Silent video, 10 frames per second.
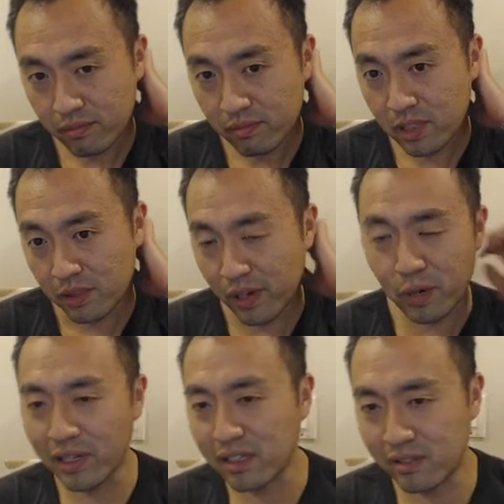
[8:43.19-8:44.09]
So
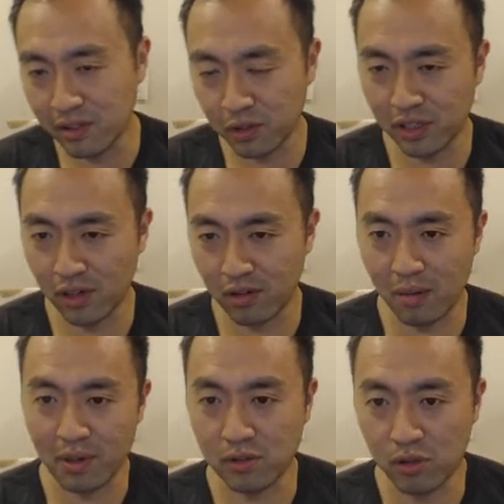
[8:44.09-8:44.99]
anyway, that's digital
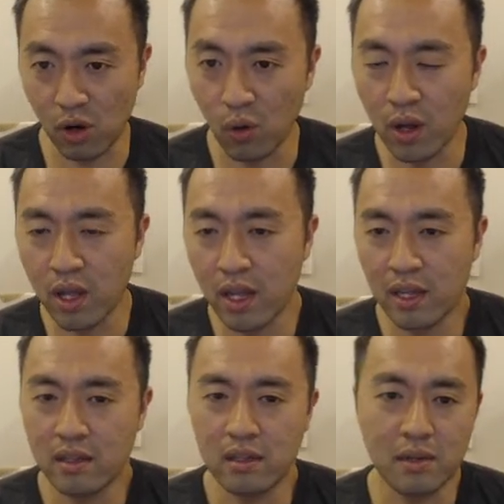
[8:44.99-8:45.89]
sharecropping. So,
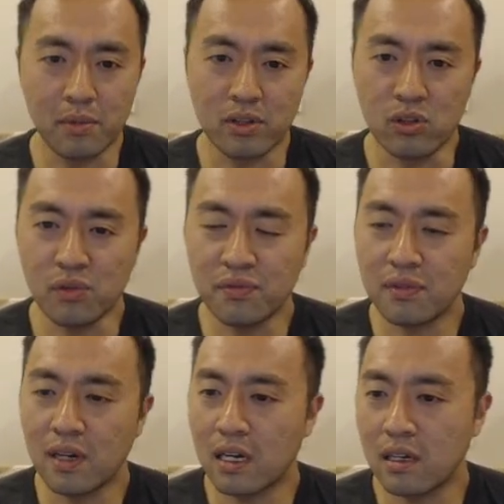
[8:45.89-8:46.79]
I mean,
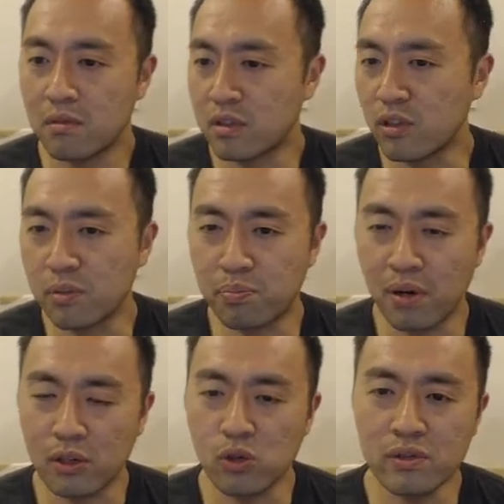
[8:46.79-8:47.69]
you could
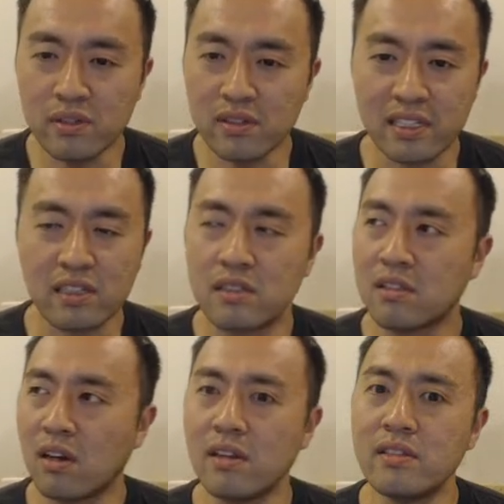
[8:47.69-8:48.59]
probably Google this. Like, there's
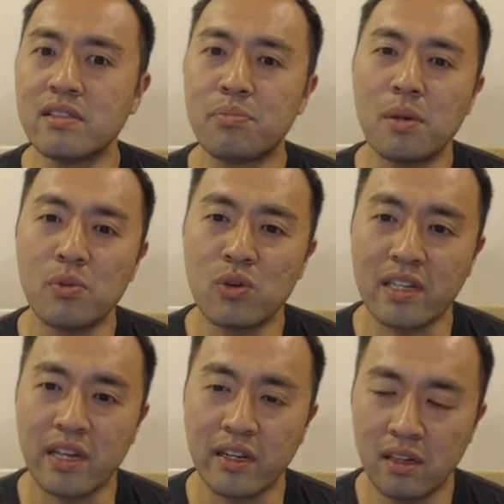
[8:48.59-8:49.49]
tons of people who got
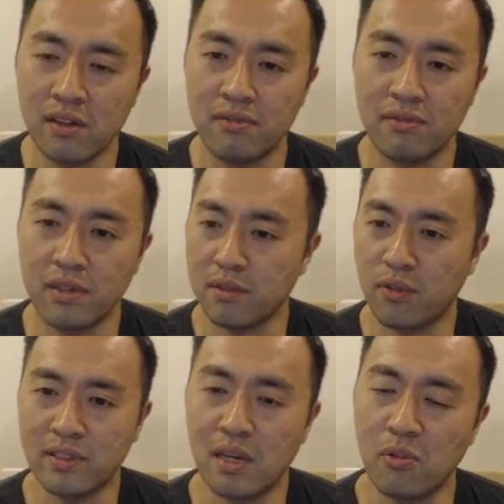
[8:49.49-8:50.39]
kicked off. Like, for
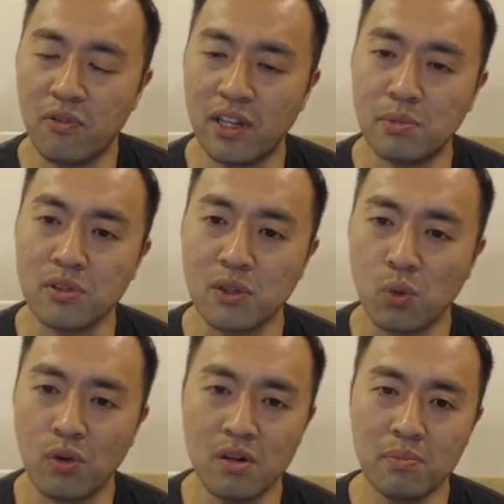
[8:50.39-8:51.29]
example, Facebook and
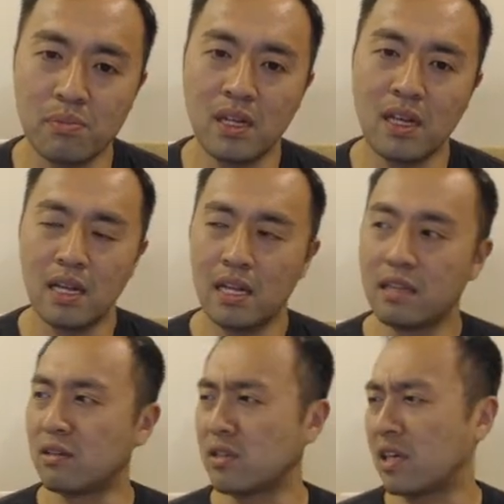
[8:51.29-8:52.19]
Twitter.
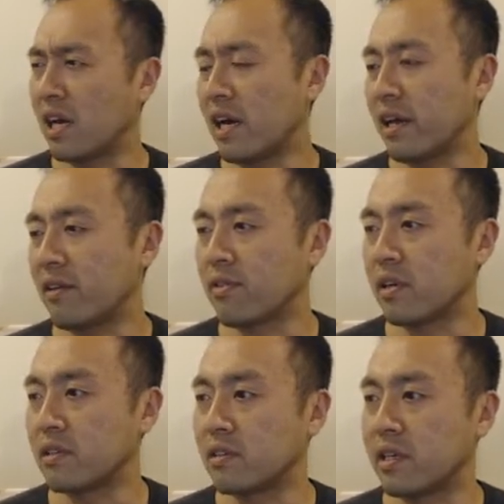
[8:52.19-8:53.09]
There's a guy, I forgot
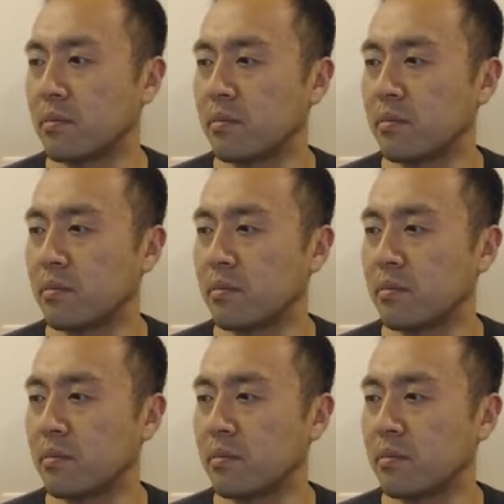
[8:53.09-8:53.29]
his name.